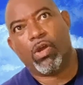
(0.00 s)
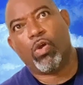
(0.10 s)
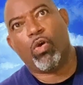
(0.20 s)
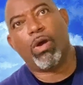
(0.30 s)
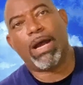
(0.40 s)

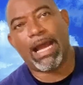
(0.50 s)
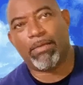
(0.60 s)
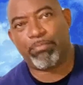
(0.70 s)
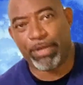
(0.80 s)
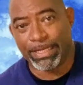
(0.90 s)
or
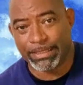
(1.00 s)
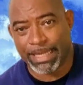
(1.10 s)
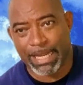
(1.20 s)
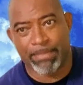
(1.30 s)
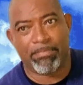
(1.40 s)
break
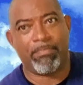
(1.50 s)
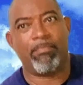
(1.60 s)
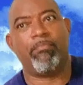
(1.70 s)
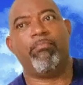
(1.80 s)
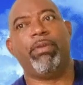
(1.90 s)
time
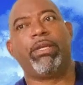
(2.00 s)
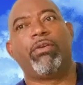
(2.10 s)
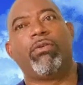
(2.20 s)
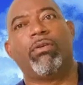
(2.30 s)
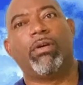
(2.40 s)

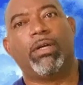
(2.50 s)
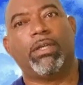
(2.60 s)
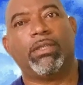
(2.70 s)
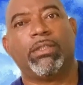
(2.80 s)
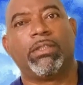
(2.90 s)

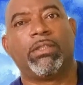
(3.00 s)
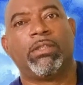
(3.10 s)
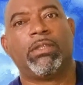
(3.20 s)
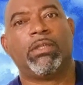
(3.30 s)
because